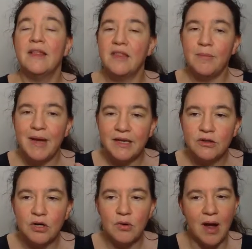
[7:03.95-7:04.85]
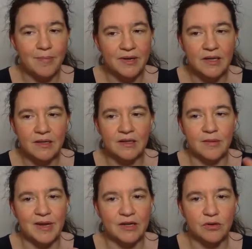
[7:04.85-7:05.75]
They might grow up, they
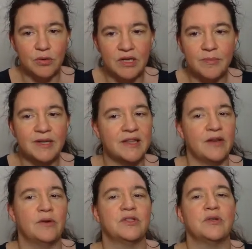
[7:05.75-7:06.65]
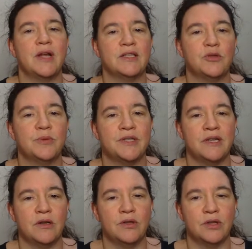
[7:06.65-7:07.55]
might grow a little bit, they're not so nice to
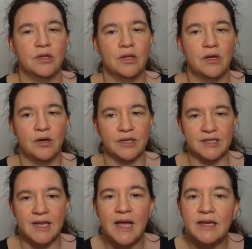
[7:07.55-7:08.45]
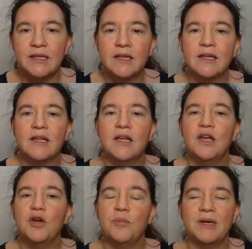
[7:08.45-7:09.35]
present on, on a slide,
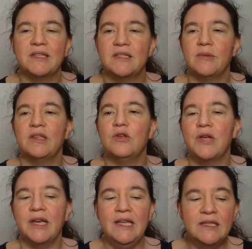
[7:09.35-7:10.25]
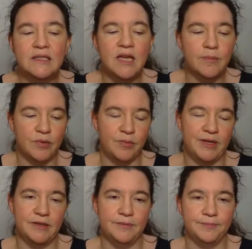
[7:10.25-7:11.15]
but it's something you can easily implement.